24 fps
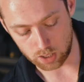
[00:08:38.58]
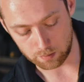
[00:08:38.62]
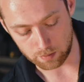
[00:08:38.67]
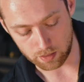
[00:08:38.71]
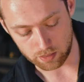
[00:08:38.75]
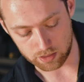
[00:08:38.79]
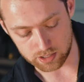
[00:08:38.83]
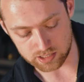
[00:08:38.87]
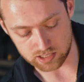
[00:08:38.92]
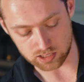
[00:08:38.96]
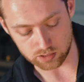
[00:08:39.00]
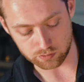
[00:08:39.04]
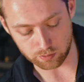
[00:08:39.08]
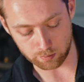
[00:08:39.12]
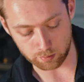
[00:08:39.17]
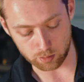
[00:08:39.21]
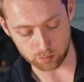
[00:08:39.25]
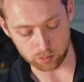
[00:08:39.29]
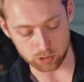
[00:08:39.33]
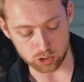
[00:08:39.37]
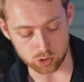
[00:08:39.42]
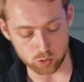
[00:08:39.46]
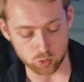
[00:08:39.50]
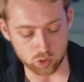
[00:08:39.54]
This is from a
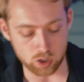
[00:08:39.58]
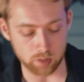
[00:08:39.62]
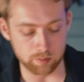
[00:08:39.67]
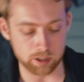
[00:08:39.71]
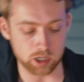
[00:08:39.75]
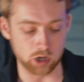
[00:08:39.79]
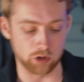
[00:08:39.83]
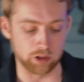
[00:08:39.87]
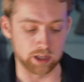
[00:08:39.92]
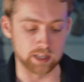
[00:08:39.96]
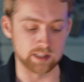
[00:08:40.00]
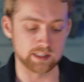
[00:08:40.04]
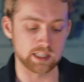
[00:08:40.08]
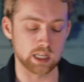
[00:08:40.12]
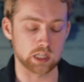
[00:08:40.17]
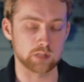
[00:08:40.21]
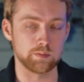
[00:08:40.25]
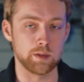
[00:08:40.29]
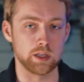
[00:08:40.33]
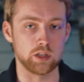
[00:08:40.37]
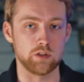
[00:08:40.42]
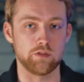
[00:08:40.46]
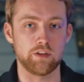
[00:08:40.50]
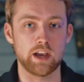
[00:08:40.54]
really cool company called Insects
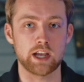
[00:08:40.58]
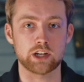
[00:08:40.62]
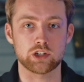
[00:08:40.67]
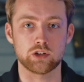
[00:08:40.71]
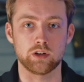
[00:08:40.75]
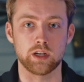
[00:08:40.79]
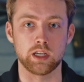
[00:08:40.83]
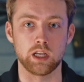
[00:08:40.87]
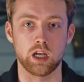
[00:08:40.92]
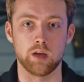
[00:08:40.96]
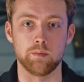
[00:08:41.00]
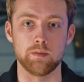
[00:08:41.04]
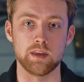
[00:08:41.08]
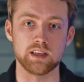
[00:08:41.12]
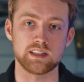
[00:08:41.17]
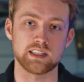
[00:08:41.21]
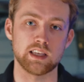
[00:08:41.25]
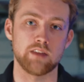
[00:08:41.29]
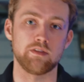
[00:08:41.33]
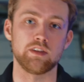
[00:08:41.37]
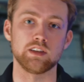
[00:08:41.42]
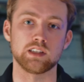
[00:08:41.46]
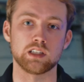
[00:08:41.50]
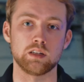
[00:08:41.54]
Manufacturing. They
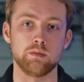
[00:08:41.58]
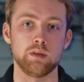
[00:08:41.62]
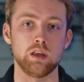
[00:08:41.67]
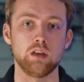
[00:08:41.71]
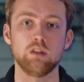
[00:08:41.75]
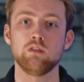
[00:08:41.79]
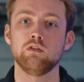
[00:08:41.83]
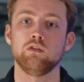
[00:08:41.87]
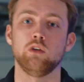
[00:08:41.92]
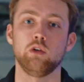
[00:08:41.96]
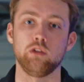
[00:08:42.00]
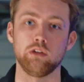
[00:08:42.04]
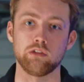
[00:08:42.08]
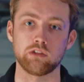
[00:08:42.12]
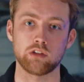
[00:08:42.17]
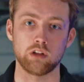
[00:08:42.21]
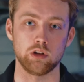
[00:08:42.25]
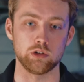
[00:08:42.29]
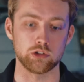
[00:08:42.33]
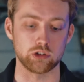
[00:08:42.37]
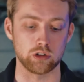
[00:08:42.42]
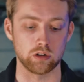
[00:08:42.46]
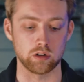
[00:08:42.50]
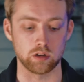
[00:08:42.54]
sent this to me, full
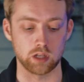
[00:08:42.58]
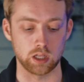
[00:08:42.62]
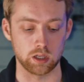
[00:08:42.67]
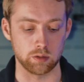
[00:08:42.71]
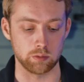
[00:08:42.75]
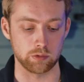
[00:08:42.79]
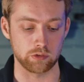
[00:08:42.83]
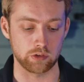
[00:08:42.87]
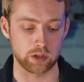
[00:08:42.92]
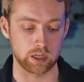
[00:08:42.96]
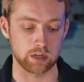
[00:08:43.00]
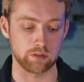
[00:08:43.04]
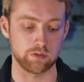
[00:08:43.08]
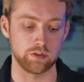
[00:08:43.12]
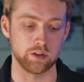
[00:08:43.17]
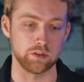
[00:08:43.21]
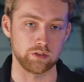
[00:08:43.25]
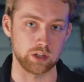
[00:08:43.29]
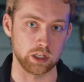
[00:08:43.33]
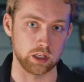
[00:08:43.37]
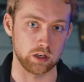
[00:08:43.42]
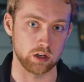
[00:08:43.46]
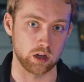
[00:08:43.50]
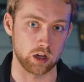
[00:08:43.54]
disclosure, it was like
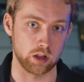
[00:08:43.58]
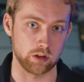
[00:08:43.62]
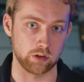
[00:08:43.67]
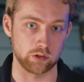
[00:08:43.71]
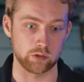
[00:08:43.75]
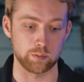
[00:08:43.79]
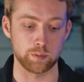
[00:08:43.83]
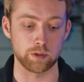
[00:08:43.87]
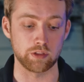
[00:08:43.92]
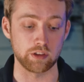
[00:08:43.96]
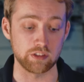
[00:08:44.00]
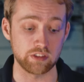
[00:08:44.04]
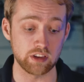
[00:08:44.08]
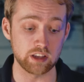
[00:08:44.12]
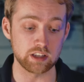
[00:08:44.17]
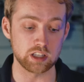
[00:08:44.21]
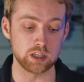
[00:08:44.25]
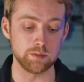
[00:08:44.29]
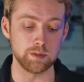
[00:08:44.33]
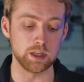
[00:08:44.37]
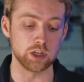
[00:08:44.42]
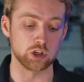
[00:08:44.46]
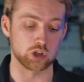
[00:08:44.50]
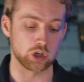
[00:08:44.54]
$15, but they sent it
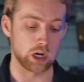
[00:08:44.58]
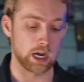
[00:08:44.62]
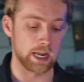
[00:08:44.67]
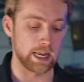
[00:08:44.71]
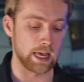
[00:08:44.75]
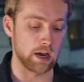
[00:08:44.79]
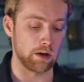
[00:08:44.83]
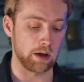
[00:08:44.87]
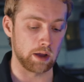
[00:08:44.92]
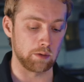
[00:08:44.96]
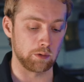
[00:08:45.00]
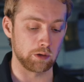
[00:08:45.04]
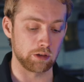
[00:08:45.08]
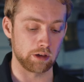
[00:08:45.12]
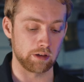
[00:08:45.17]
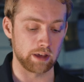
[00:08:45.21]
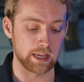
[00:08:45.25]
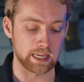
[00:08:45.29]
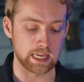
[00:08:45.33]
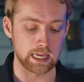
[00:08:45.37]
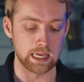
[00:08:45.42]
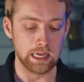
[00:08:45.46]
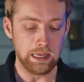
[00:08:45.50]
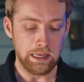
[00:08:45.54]
to me to try it out. I really
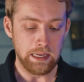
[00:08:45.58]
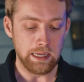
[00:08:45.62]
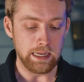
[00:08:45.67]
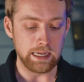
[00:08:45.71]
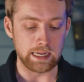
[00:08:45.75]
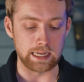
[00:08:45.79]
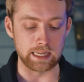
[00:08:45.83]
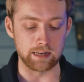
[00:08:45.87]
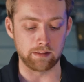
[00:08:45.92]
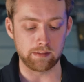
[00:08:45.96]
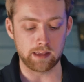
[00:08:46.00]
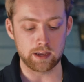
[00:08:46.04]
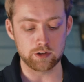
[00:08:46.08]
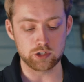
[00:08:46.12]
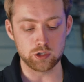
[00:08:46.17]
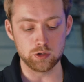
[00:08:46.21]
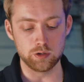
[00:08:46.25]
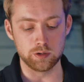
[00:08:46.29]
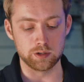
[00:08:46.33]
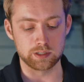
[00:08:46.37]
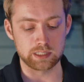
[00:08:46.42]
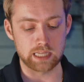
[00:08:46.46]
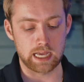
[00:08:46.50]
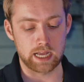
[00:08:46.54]
like it. It allows you
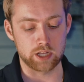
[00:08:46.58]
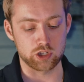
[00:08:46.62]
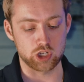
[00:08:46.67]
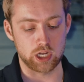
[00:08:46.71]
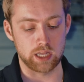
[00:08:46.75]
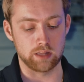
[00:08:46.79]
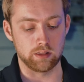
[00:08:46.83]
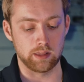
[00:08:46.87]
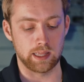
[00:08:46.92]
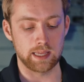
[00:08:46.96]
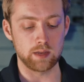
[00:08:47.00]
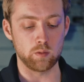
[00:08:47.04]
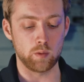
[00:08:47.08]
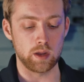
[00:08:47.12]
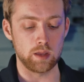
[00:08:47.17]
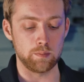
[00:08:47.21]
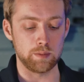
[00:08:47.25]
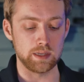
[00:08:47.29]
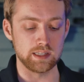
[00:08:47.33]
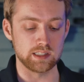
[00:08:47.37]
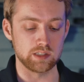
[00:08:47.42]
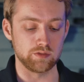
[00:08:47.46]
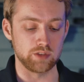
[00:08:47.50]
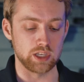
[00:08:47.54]
to attach a lightweight
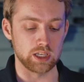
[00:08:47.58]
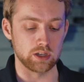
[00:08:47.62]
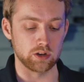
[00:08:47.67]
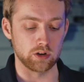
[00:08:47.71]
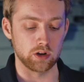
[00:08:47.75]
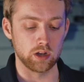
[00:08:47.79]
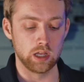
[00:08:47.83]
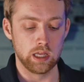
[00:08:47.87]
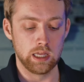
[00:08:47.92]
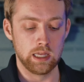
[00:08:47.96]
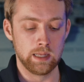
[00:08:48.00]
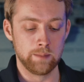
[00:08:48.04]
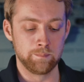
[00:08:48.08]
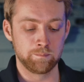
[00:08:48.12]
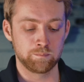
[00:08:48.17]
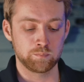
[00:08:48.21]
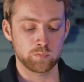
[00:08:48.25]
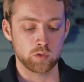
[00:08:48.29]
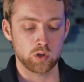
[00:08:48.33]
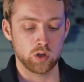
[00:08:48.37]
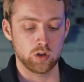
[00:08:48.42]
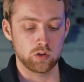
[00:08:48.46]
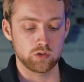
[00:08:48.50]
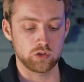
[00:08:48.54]
piece of gear
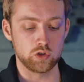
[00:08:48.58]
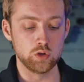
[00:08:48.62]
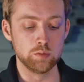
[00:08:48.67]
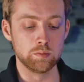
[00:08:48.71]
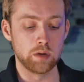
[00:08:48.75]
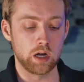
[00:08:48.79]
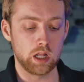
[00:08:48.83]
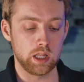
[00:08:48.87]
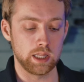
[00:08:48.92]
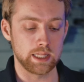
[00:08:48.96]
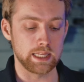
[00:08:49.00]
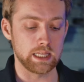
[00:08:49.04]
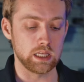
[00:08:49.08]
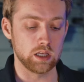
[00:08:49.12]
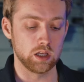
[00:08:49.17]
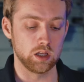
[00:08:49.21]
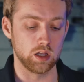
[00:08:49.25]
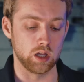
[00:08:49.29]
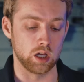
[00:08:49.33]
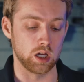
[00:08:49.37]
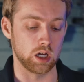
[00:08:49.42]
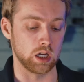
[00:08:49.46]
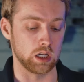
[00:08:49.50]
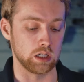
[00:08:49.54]
to Molly
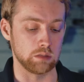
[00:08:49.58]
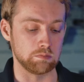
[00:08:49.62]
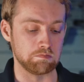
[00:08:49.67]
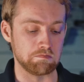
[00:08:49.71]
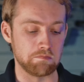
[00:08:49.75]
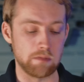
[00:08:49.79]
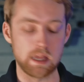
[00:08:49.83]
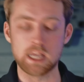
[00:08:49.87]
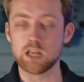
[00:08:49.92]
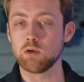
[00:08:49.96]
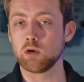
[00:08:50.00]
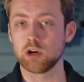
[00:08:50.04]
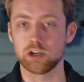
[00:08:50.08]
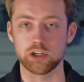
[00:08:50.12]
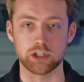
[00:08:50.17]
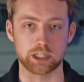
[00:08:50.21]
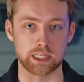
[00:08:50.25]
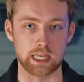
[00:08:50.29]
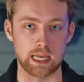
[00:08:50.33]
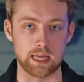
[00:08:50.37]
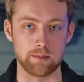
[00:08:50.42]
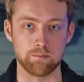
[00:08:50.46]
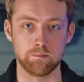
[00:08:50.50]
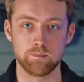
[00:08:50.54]
anywhere in your
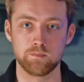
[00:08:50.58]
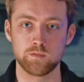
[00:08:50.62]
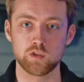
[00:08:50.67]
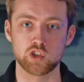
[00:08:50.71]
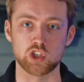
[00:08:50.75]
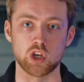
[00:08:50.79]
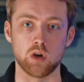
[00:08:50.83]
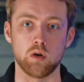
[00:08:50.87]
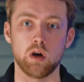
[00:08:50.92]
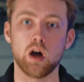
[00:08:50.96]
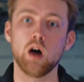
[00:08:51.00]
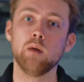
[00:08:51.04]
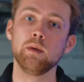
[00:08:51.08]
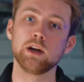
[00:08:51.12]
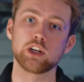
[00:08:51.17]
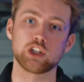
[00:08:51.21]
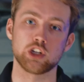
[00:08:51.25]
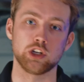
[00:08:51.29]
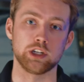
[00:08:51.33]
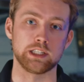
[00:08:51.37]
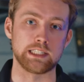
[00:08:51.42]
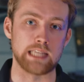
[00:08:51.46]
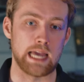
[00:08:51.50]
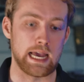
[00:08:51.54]
kit. So I'll make
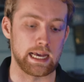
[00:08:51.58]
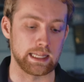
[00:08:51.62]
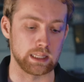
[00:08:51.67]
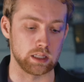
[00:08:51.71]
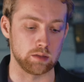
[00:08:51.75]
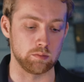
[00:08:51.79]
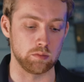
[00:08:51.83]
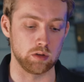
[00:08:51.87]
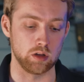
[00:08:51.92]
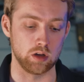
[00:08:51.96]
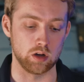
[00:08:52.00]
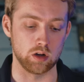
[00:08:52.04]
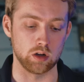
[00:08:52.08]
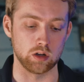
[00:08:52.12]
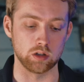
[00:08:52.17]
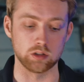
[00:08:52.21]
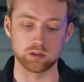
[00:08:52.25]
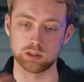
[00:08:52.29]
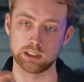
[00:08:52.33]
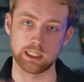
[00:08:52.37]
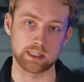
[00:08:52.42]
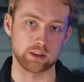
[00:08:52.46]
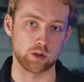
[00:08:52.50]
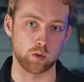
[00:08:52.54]
sure to tag them or
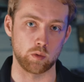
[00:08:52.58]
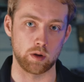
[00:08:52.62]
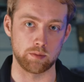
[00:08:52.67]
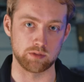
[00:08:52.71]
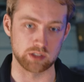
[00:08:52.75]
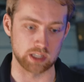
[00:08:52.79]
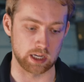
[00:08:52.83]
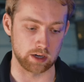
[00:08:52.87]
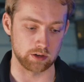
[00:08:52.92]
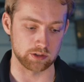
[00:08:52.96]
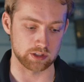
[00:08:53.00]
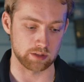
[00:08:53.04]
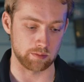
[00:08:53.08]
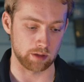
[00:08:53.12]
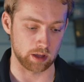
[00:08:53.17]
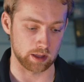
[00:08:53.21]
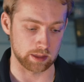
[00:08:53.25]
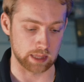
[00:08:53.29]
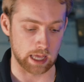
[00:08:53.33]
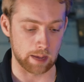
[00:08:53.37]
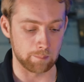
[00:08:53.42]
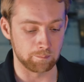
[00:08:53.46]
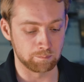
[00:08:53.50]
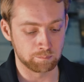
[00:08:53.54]
link their website or something
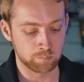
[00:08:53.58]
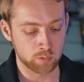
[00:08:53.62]
like that.